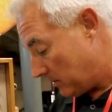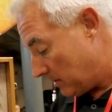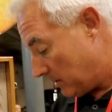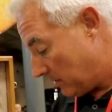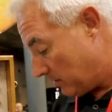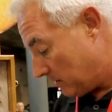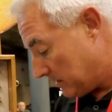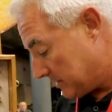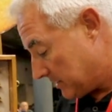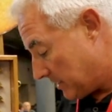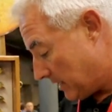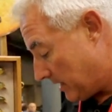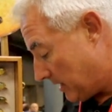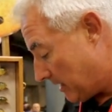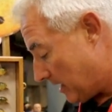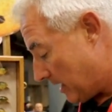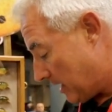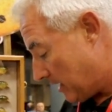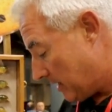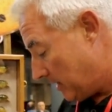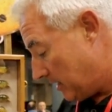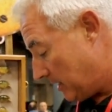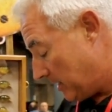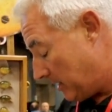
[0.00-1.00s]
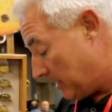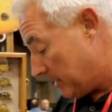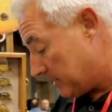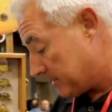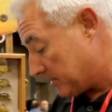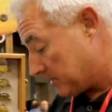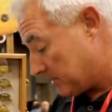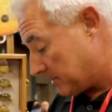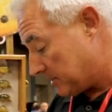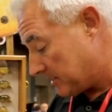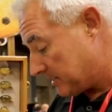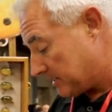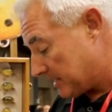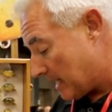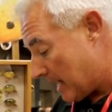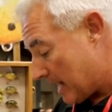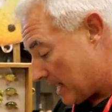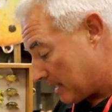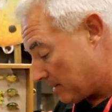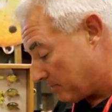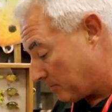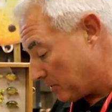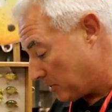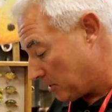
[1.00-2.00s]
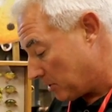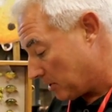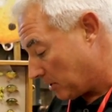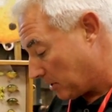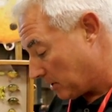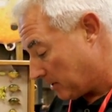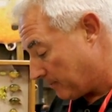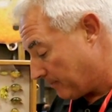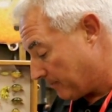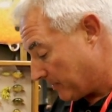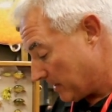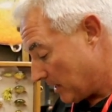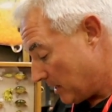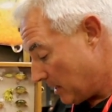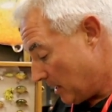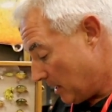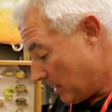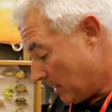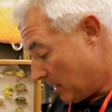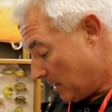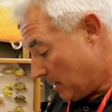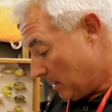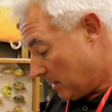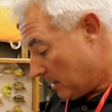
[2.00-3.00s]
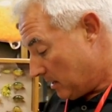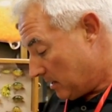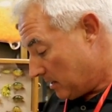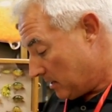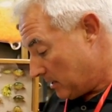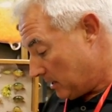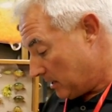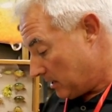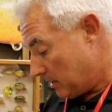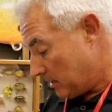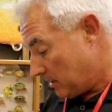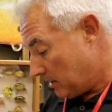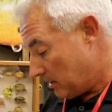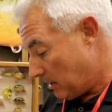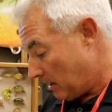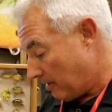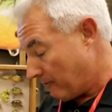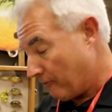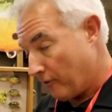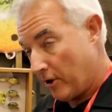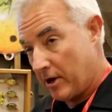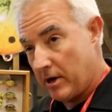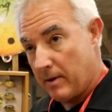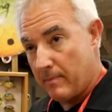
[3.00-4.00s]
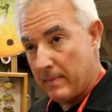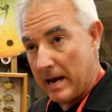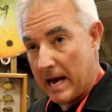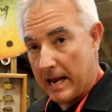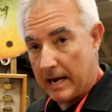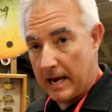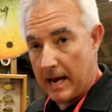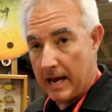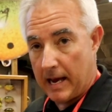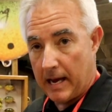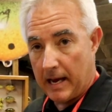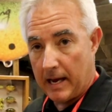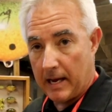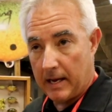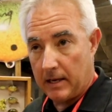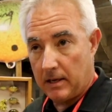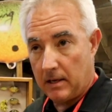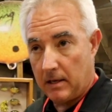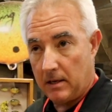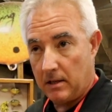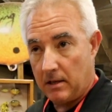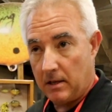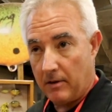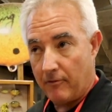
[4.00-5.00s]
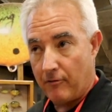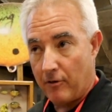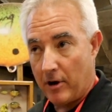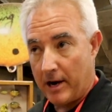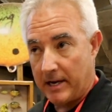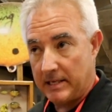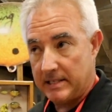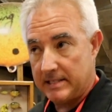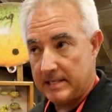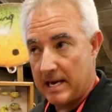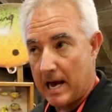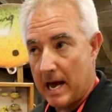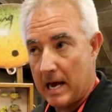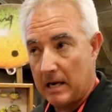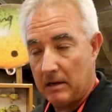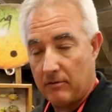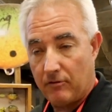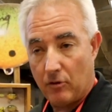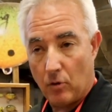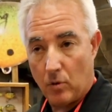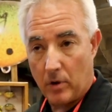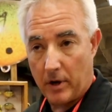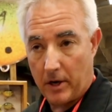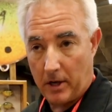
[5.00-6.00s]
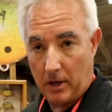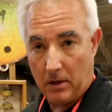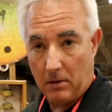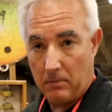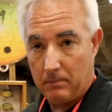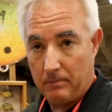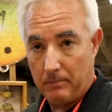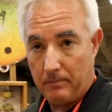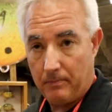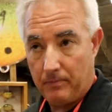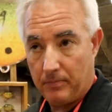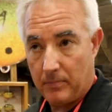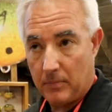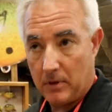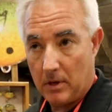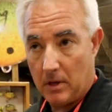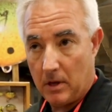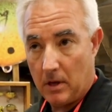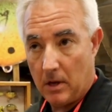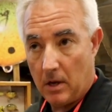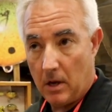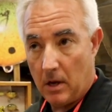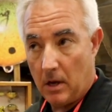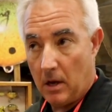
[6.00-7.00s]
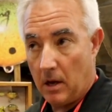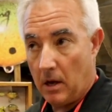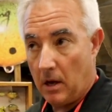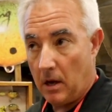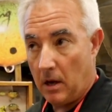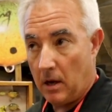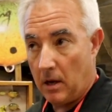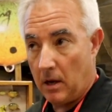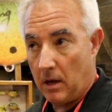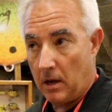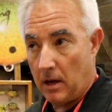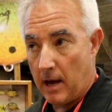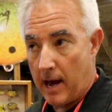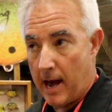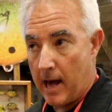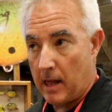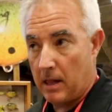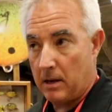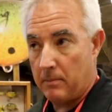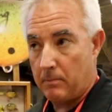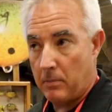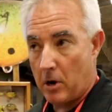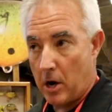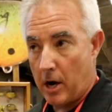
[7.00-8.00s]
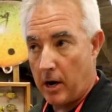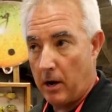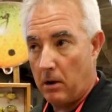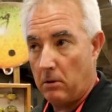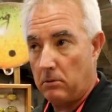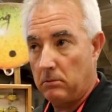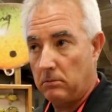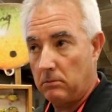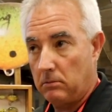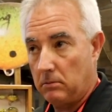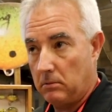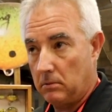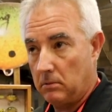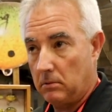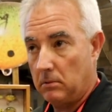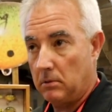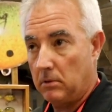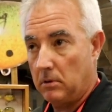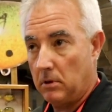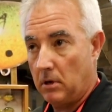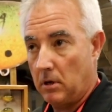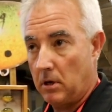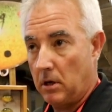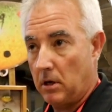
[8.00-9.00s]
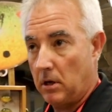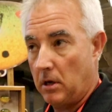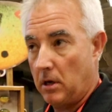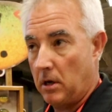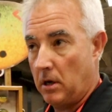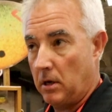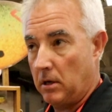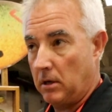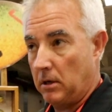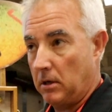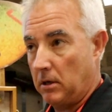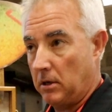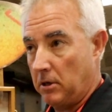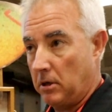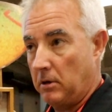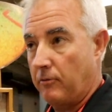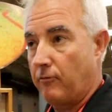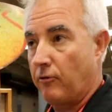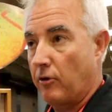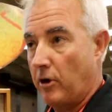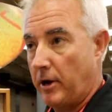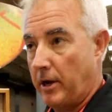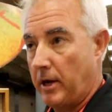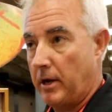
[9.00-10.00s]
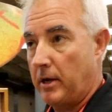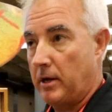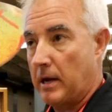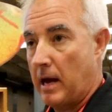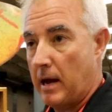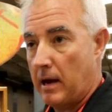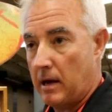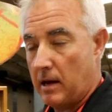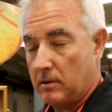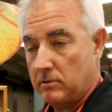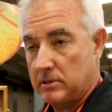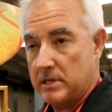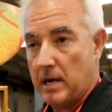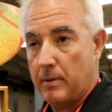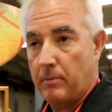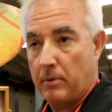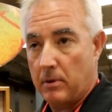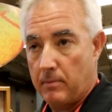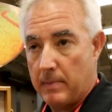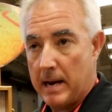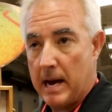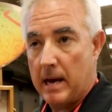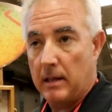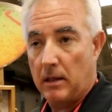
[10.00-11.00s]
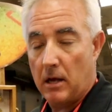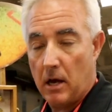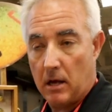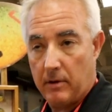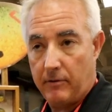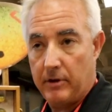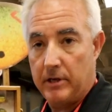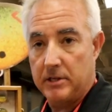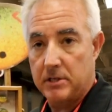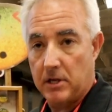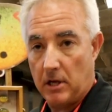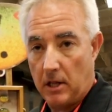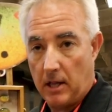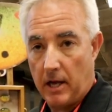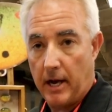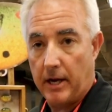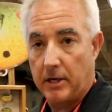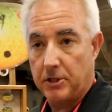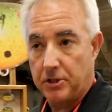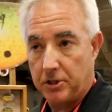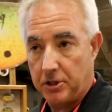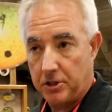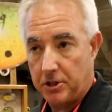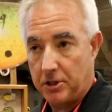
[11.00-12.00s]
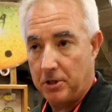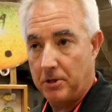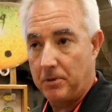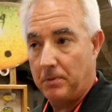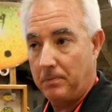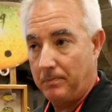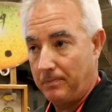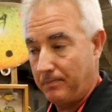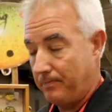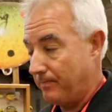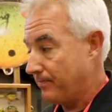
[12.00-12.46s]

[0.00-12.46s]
that was in there. And then this is a signed book that a friend of mine had that Fred signed for him. Alan Brown, a good friend. I was able to buy a lot of his collection too.